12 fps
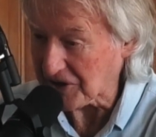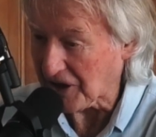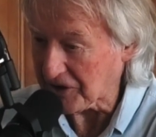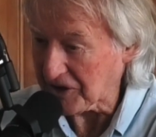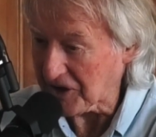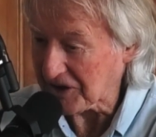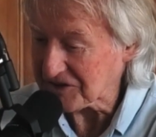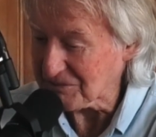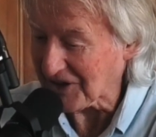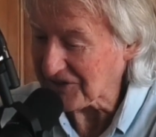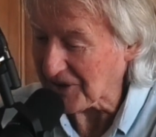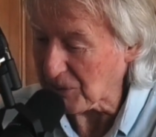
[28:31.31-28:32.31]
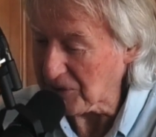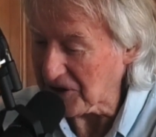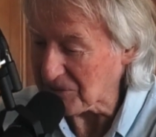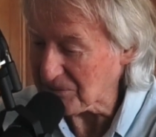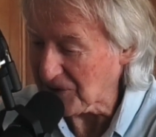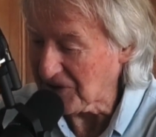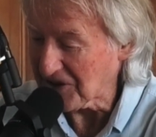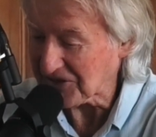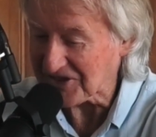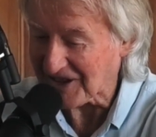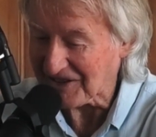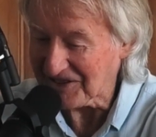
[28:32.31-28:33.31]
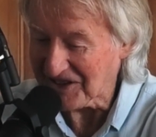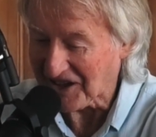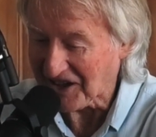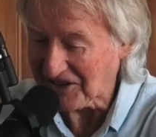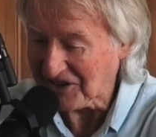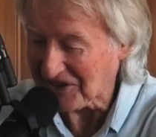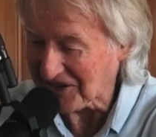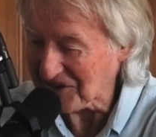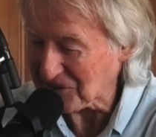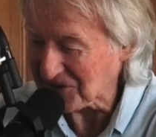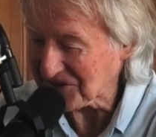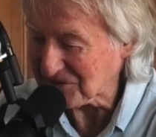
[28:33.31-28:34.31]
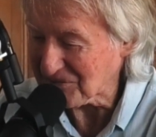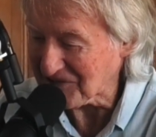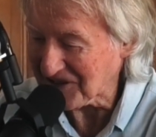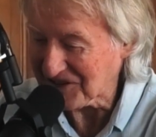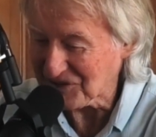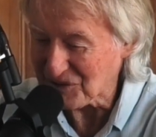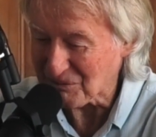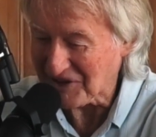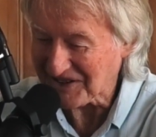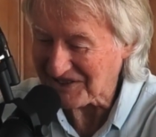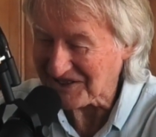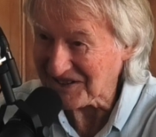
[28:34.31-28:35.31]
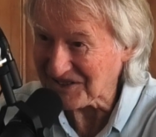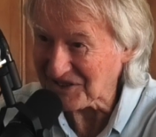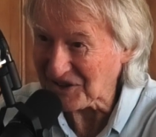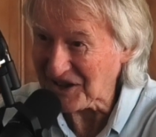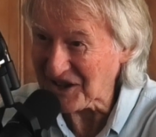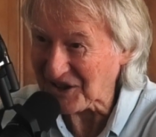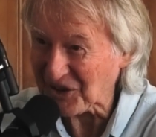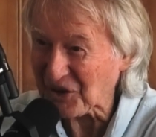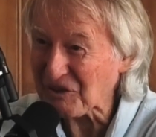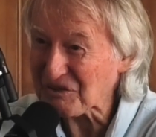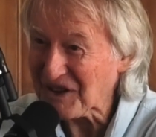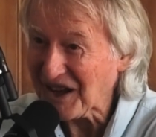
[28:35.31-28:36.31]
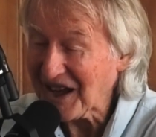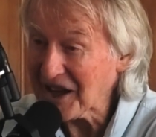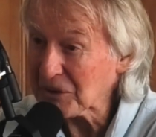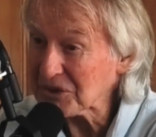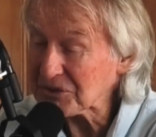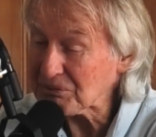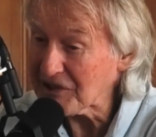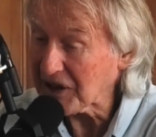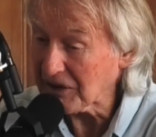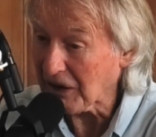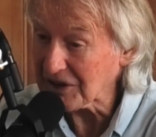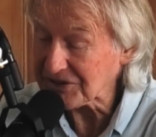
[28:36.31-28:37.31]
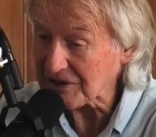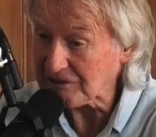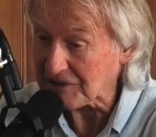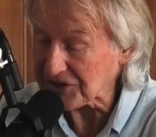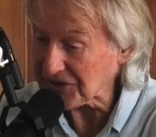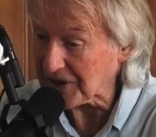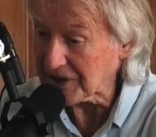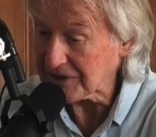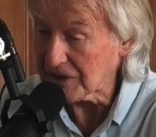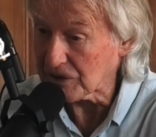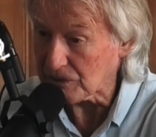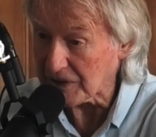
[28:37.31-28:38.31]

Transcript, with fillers: Only next month I'll be in Perth, so you know oh, that was pretty good mentally heading off, and it was pretty nice across there too.